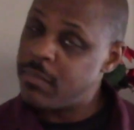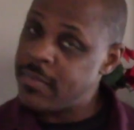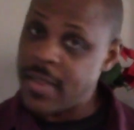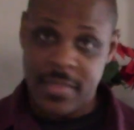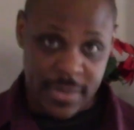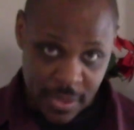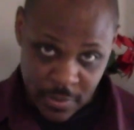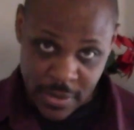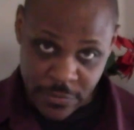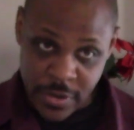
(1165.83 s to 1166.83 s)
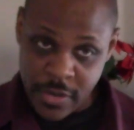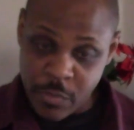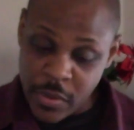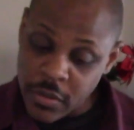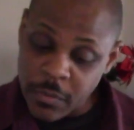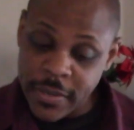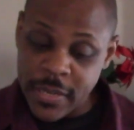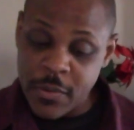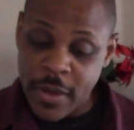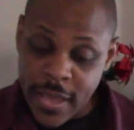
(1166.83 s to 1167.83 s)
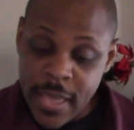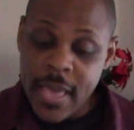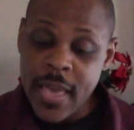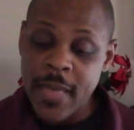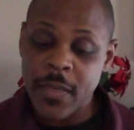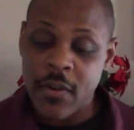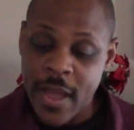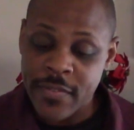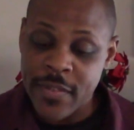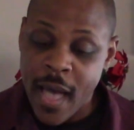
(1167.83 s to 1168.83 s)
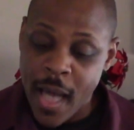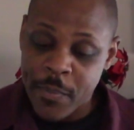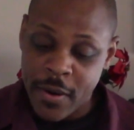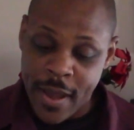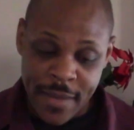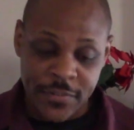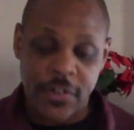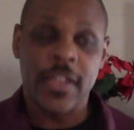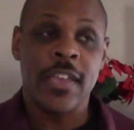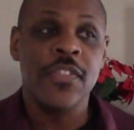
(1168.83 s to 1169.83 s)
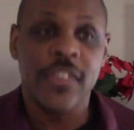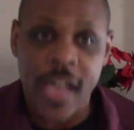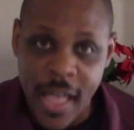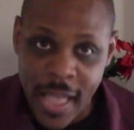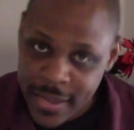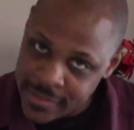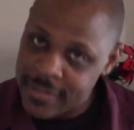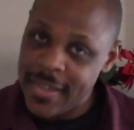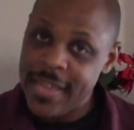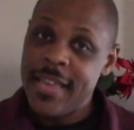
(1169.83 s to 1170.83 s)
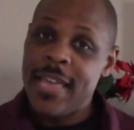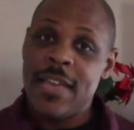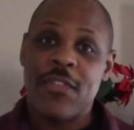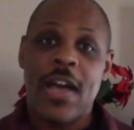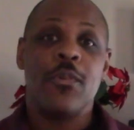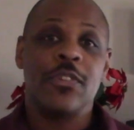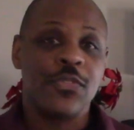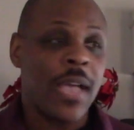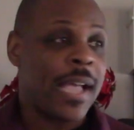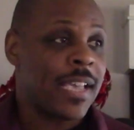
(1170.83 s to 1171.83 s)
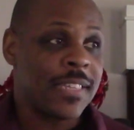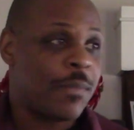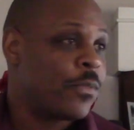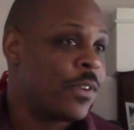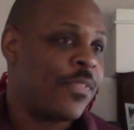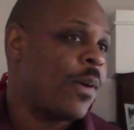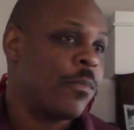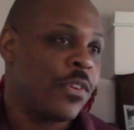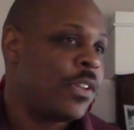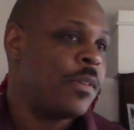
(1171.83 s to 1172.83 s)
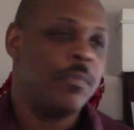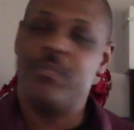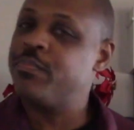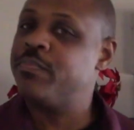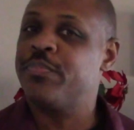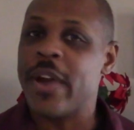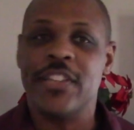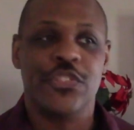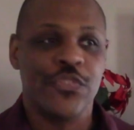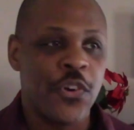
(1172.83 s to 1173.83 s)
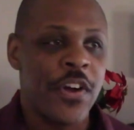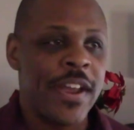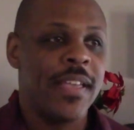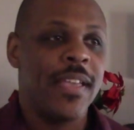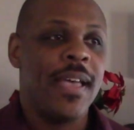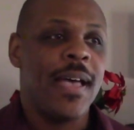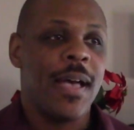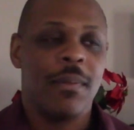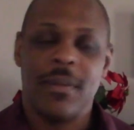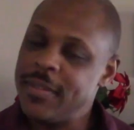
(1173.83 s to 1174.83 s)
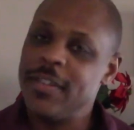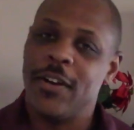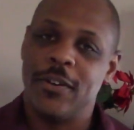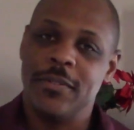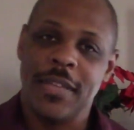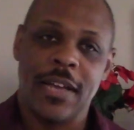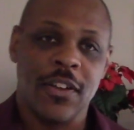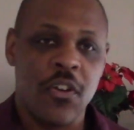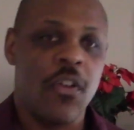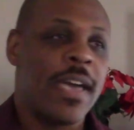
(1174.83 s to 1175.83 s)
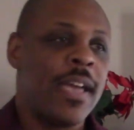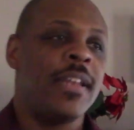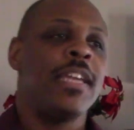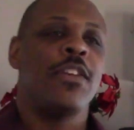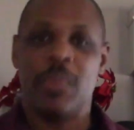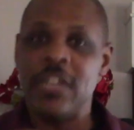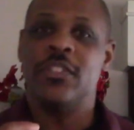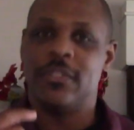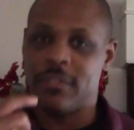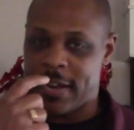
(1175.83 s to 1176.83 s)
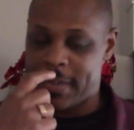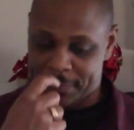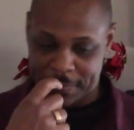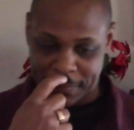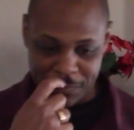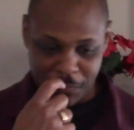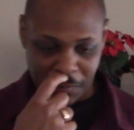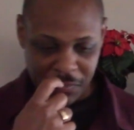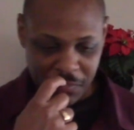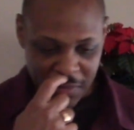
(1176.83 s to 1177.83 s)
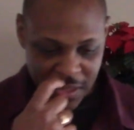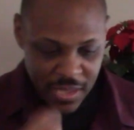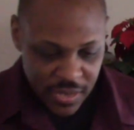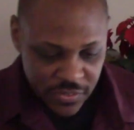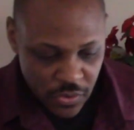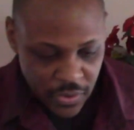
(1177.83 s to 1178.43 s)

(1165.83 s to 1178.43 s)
not that I would ever eat a beetle, but anyway, and the grasshopper after his kind. If I was, I guess I'm re- if I'm really pressed for it, I'm, you know, I'll go ahead and eat a beetle, right? Let's go